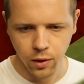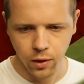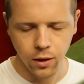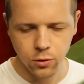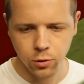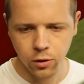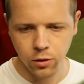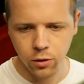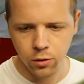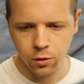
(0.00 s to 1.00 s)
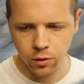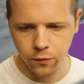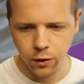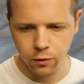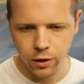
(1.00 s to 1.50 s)
Yeah, so currently you can only
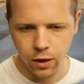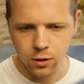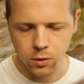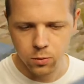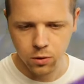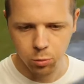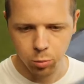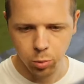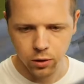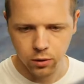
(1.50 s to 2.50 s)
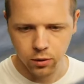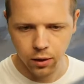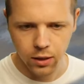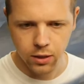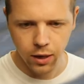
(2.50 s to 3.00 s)
configure tasks with it, but
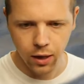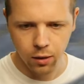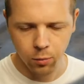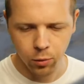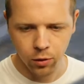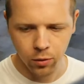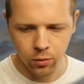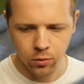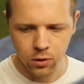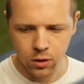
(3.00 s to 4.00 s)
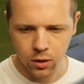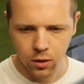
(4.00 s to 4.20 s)
as I add more nodes,